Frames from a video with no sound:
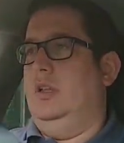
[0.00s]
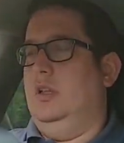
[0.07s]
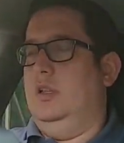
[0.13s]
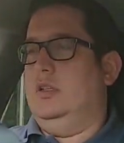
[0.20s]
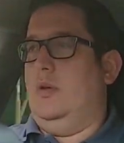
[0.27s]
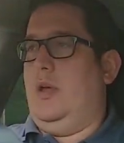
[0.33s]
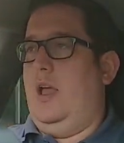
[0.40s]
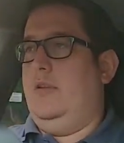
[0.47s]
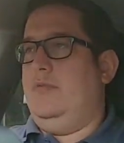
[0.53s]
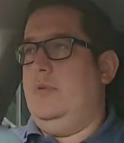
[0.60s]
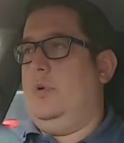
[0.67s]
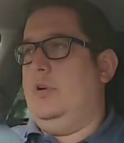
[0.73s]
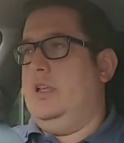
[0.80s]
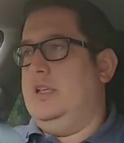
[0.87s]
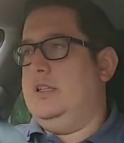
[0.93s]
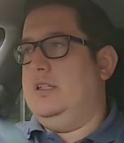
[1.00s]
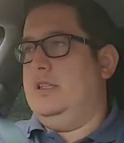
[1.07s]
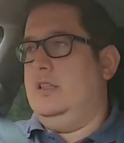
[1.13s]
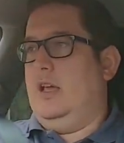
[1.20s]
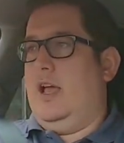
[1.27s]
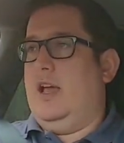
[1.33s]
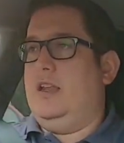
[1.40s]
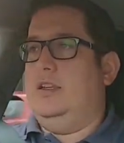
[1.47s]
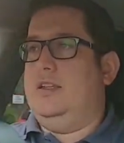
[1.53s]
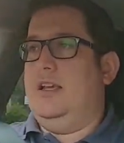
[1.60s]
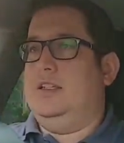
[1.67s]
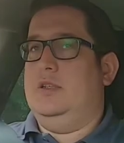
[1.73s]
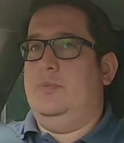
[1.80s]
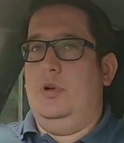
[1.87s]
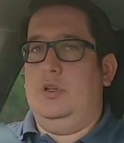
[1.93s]
So everybody that had a
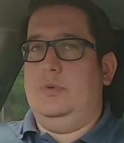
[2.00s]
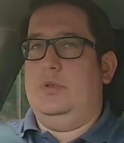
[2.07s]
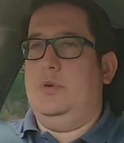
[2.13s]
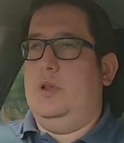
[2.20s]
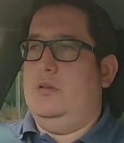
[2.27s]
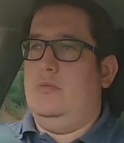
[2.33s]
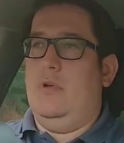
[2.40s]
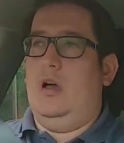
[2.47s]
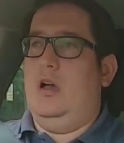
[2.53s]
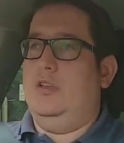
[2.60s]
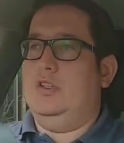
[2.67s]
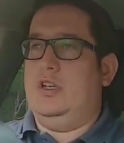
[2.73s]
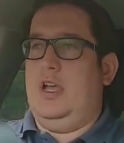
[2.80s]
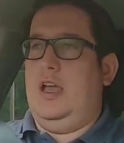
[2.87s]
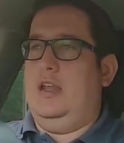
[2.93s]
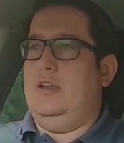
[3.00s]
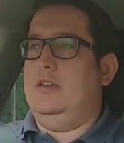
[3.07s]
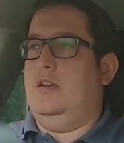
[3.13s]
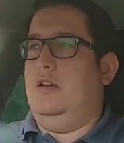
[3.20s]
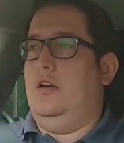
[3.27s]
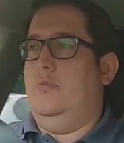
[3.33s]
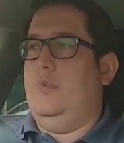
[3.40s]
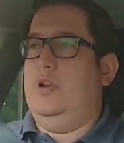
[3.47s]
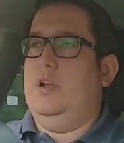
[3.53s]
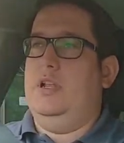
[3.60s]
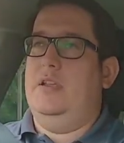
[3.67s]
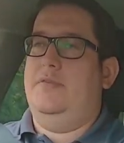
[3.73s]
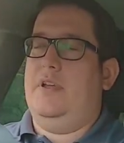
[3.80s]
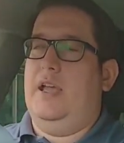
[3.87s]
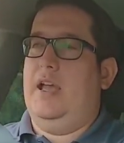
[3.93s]
test booked between March and, I
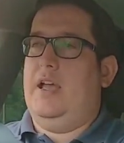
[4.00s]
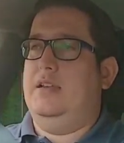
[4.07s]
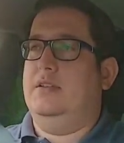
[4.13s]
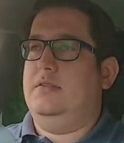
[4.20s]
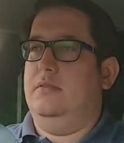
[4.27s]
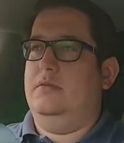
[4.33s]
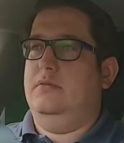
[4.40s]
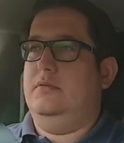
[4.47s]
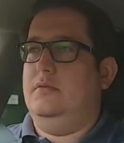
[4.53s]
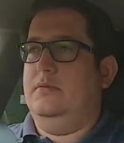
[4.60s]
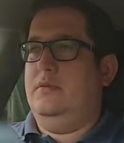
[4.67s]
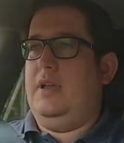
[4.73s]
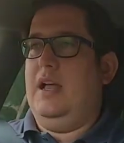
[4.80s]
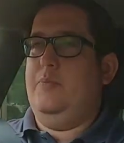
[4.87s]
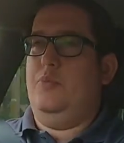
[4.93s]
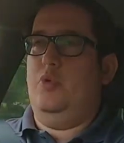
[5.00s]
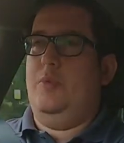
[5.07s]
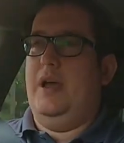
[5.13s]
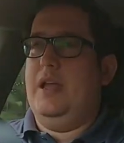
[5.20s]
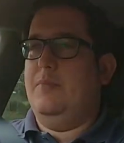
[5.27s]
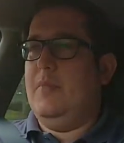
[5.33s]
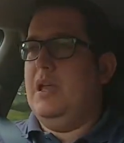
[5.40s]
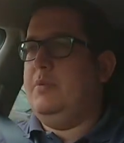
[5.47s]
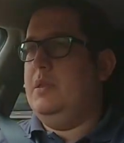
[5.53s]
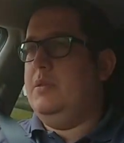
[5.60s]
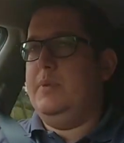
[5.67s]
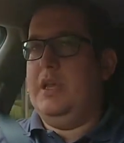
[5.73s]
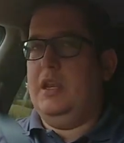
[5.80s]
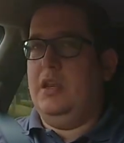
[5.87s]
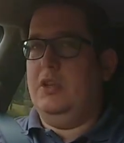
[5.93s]
believe they had April, May and maybe the
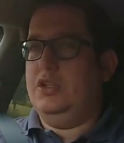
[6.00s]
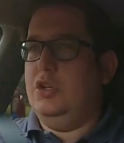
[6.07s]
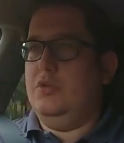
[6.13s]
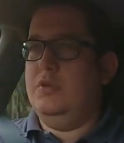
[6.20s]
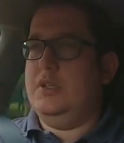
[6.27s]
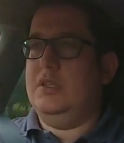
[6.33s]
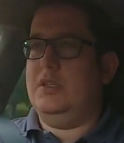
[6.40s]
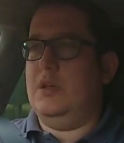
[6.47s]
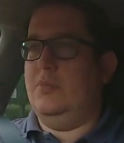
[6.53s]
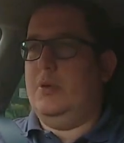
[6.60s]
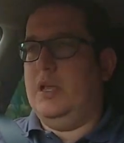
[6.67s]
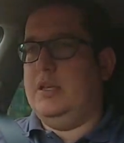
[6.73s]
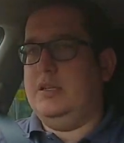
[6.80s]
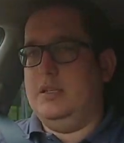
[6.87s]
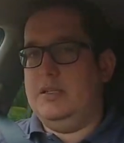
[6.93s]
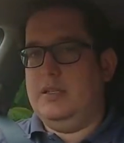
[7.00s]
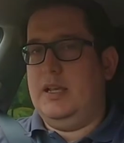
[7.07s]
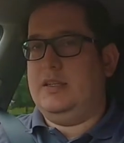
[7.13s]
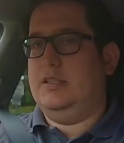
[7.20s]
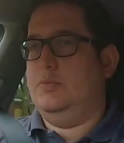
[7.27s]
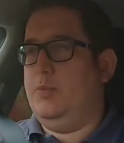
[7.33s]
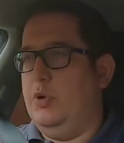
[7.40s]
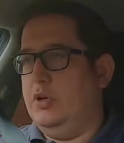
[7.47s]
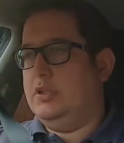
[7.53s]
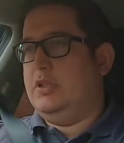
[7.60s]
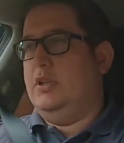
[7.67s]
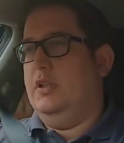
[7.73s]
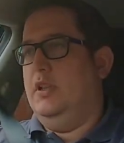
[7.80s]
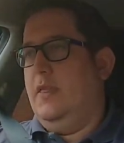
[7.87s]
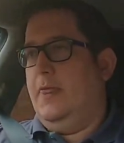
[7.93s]
beginning of June in some places, tests booked,
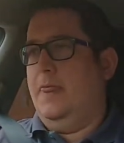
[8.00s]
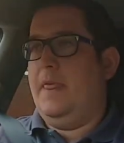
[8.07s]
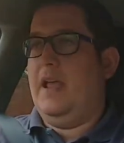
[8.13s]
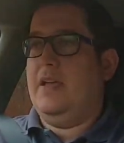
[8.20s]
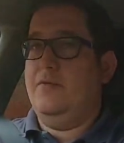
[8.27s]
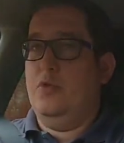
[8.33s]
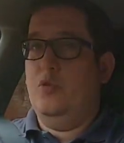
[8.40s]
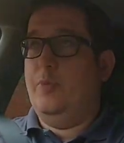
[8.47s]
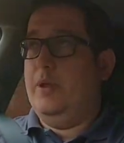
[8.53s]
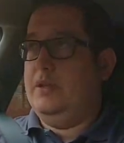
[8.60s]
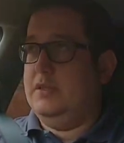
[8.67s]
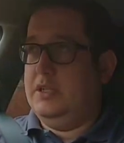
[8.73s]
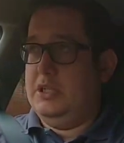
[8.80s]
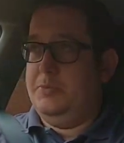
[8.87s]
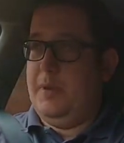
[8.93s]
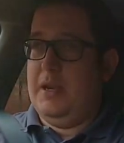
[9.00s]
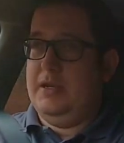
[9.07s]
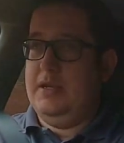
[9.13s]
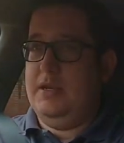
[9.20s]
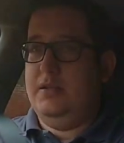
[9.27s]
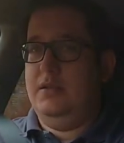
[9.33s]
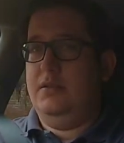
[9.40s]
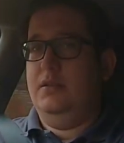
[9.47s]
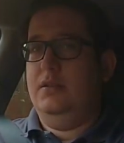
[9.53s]
they've all been suspended.